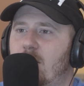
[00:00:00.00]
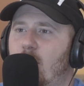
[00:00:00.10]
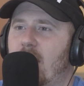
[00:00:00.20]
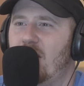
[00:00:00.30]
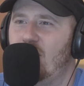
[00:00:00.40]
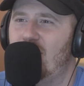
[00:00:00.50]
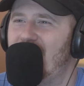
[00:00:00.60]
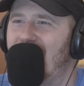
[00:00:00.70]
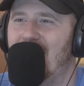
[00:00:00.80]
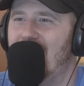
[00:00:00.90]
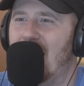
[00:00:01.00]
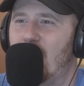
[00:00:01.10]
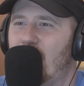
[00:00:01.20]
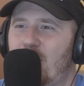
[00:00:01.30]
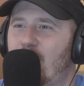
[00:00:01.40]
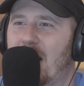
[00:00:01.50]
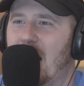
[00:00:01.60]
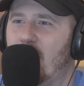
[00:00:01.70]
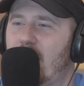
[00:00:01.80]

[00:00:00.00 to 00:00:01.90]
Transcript: What, yeah. Did you see any of that when you were there?